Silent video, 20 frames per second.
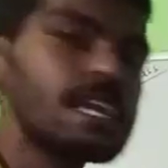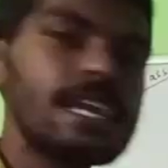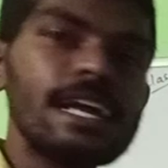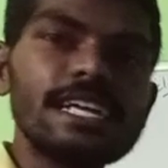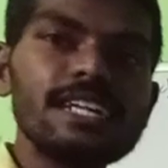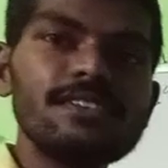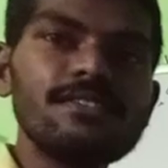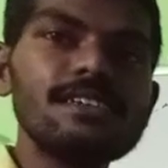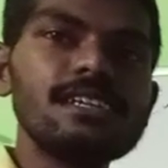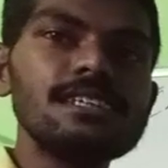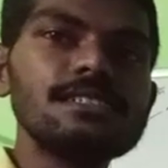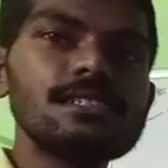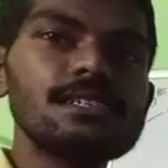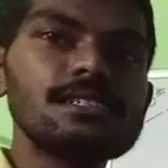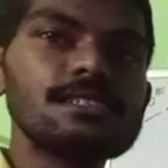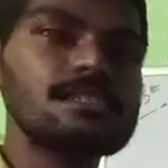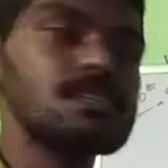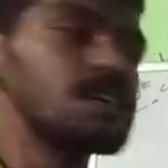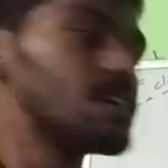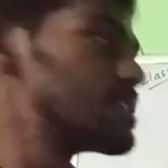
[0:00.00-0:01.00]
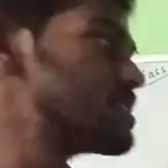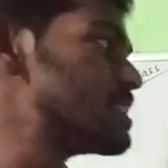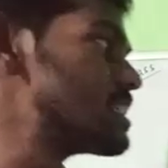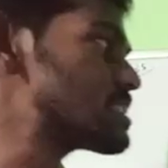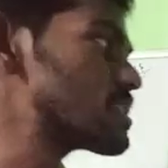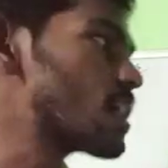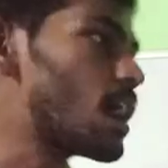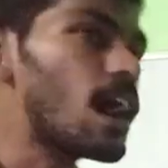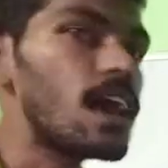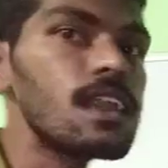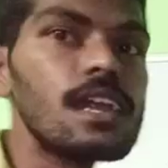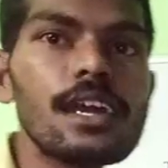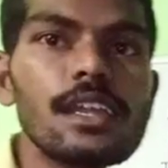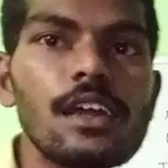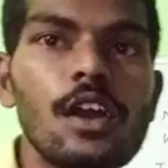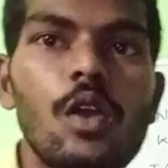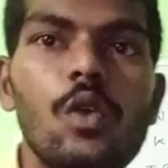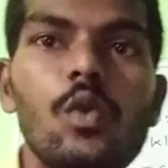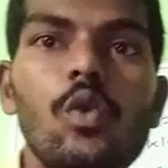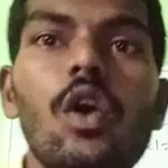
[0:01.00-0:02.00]
Negative integers. These all
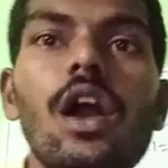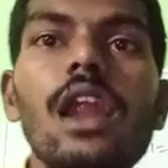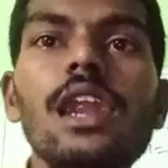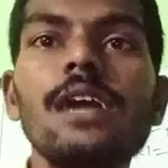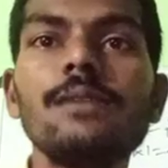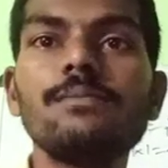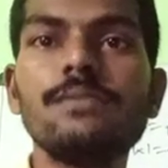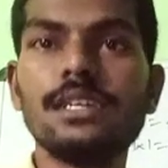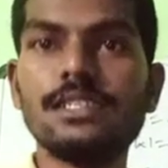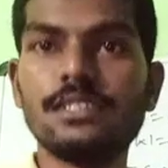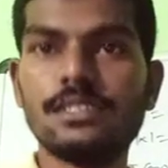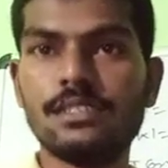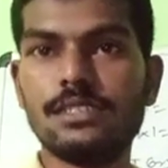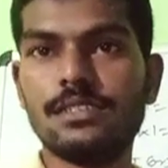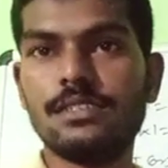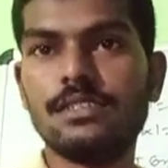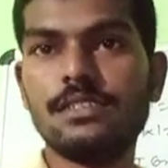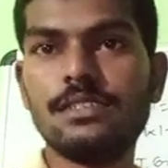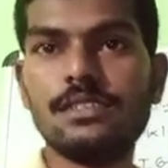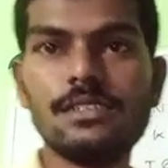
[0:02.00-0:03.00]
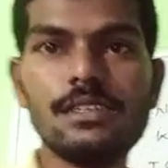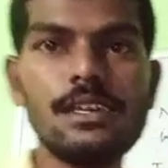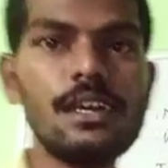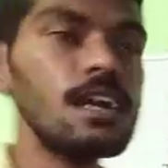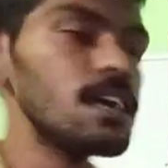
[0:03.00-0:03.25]
are whole numbers.